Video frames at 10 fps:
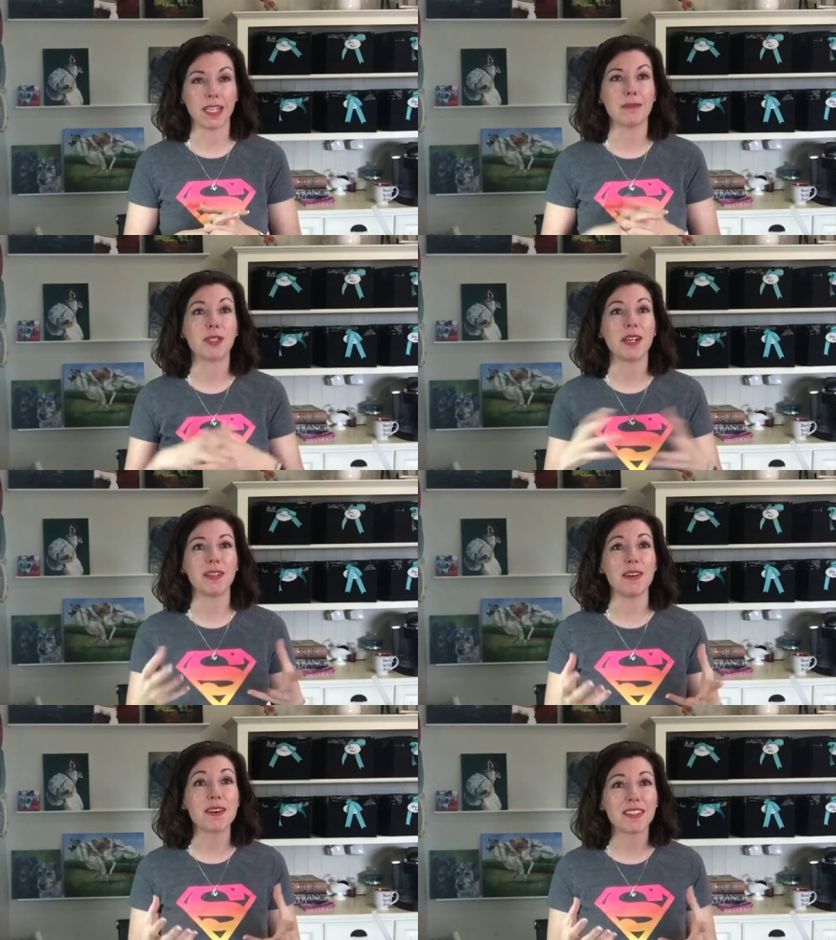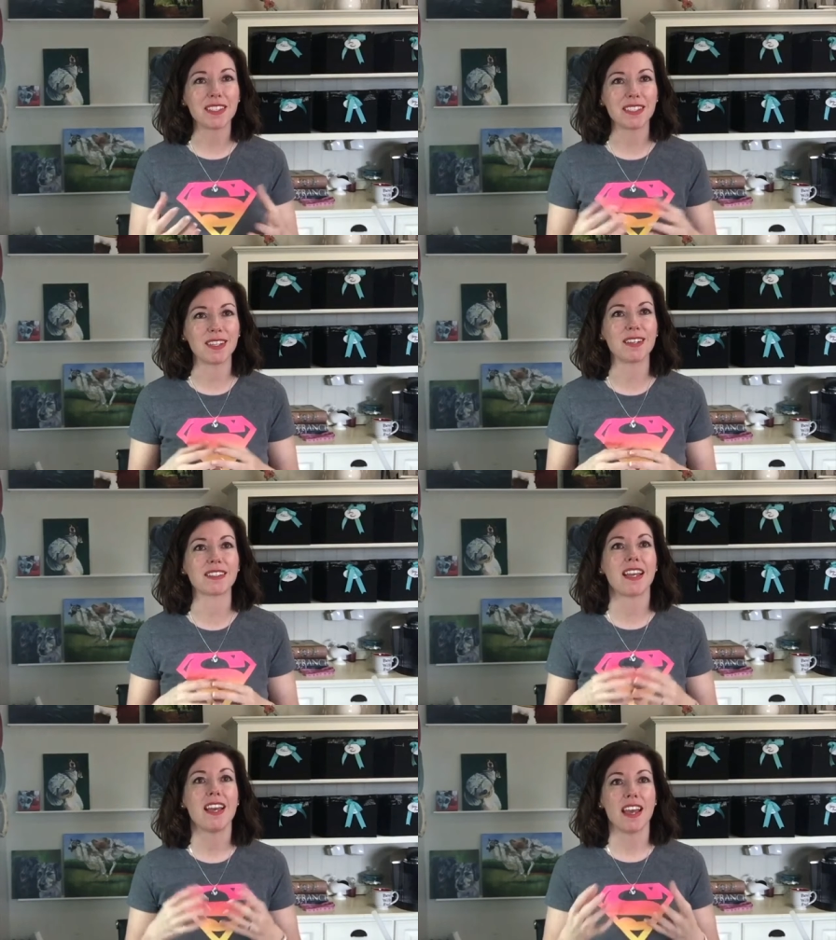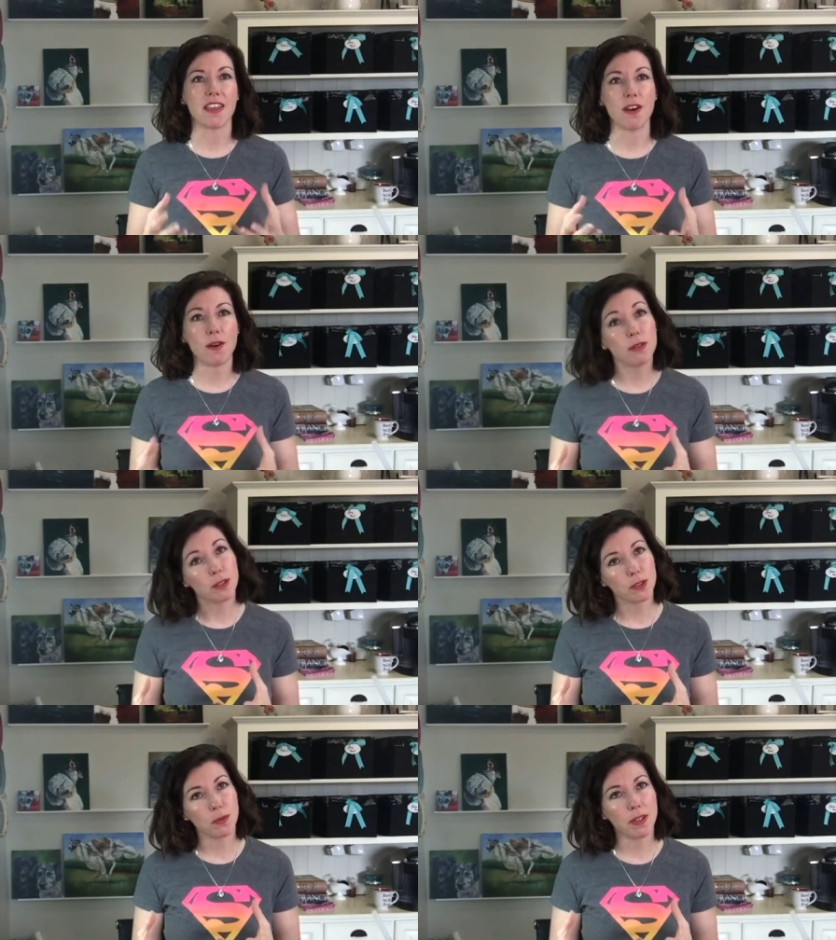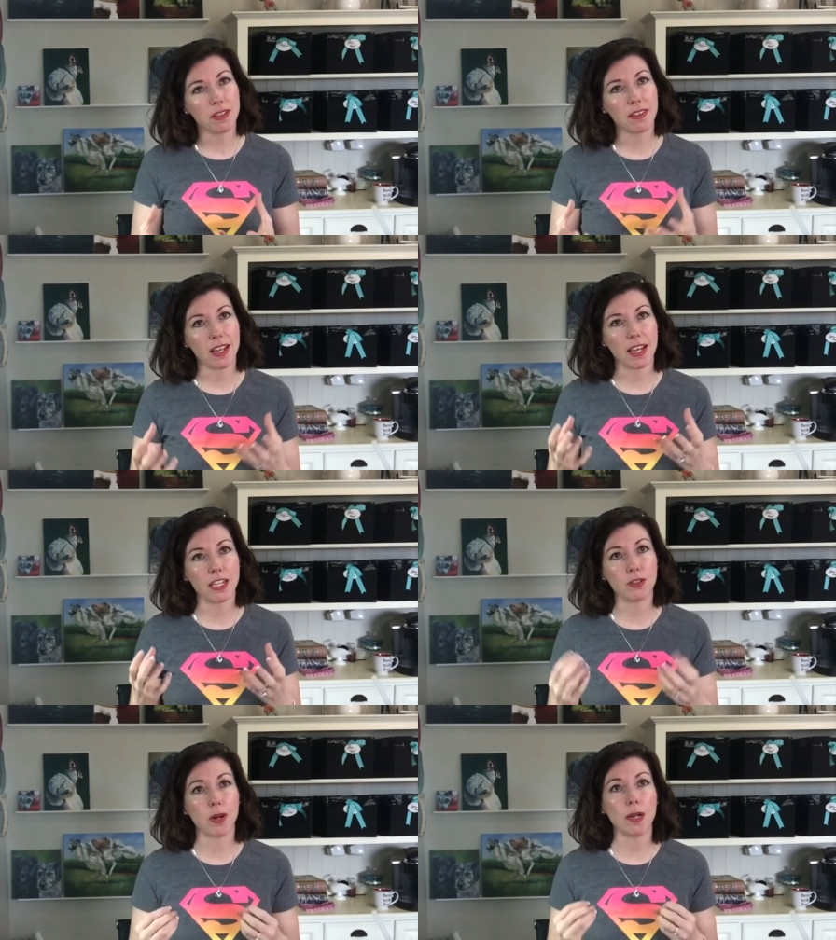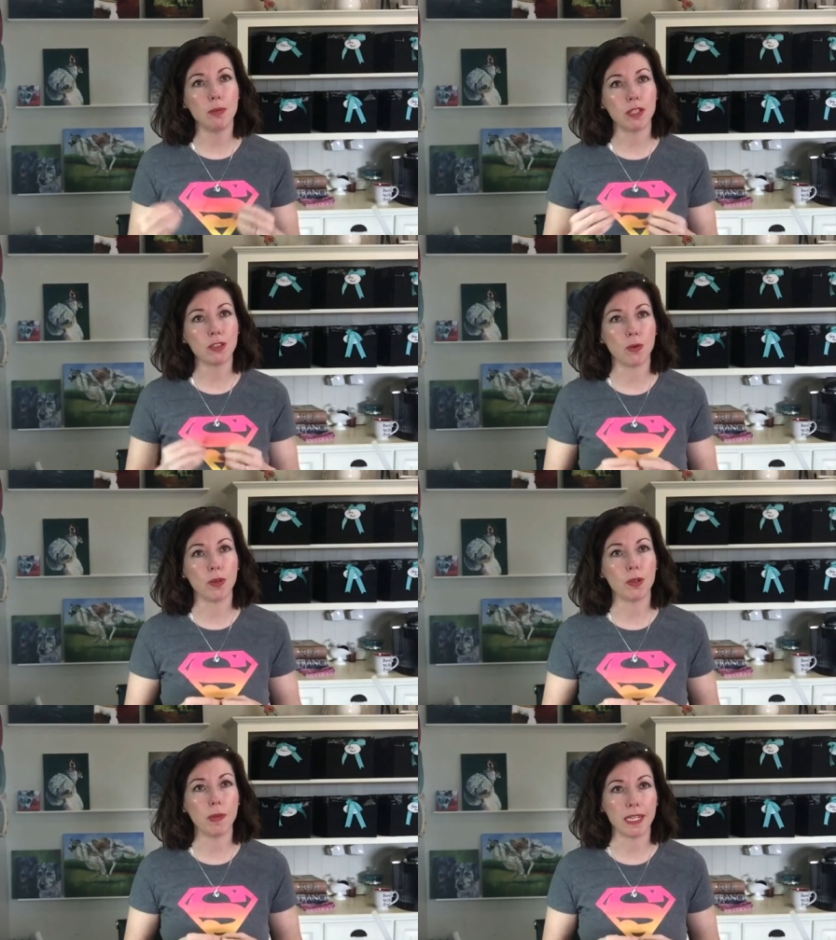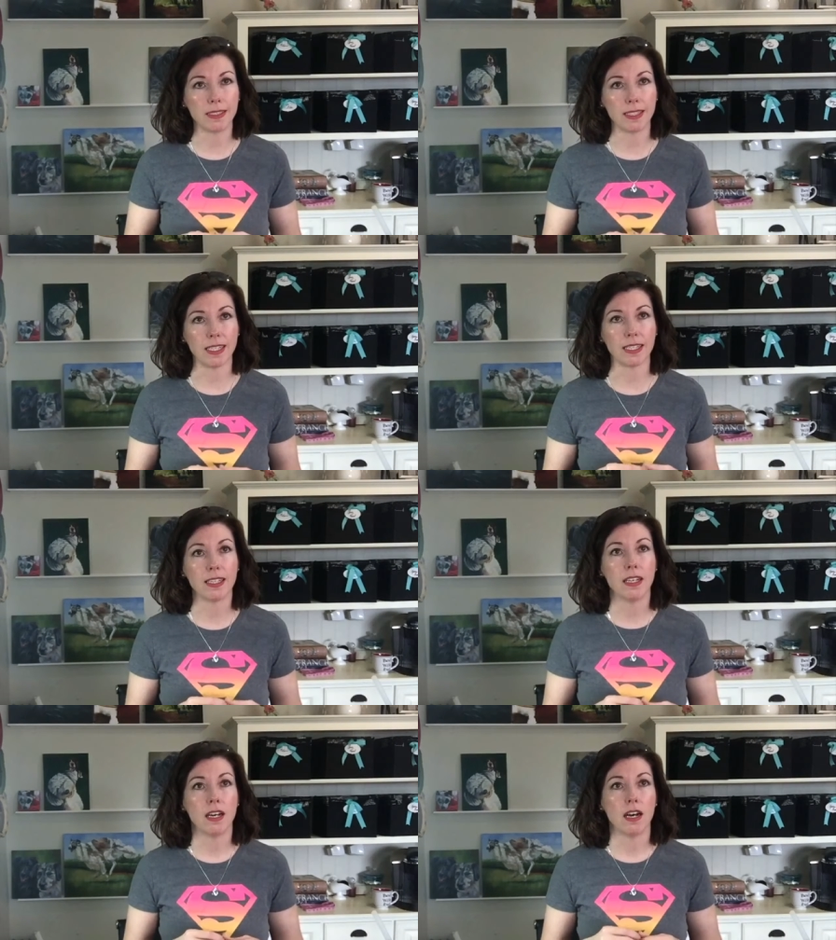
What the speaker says: trying to honor these dogs and the owners with a dry brush oil painting